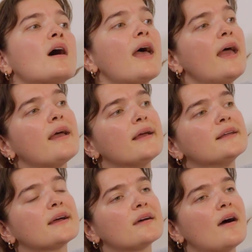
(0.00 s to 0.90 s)
hey,
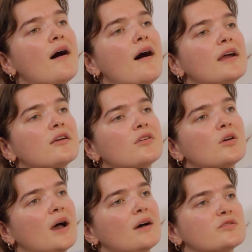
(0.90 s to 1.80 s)
like I don't
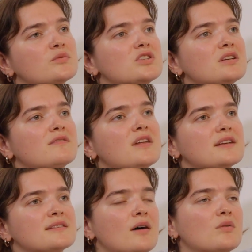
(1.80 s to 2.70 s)
know how to achieve
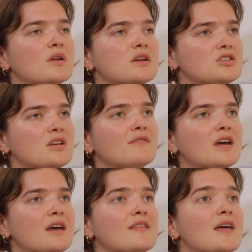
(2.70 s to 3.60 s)
this, how can I achieve
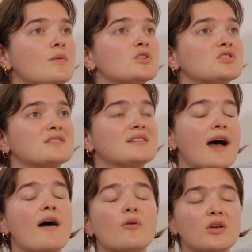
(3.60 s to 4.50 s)
it? And they would just
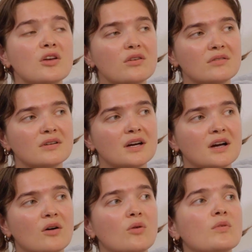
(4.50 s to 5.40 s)
tell you,
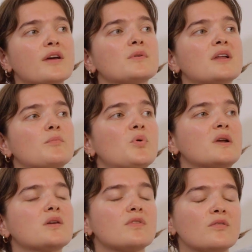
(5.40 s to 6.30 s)
or they would like
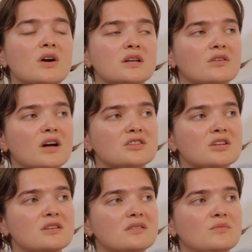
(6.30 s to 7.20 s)
point you in the right
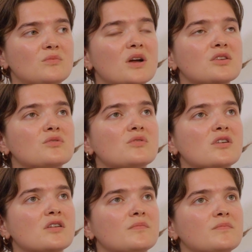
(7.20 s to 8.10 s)
direction. When you
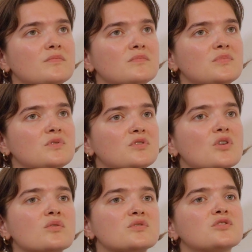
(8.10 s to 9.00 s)
were a
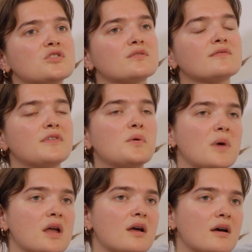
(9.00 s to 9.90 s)
non-student
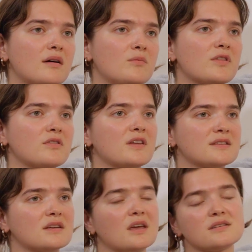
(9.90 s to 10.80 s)
filmmaker, whether
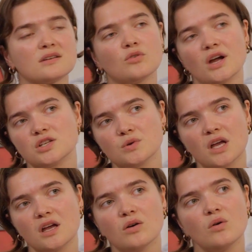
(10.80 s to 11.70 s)
that's like as a
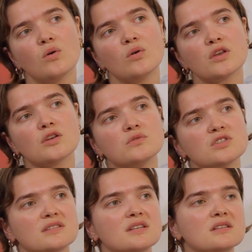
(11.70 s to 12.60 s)
graduate or you
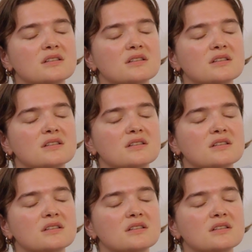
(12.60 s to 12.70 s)
just did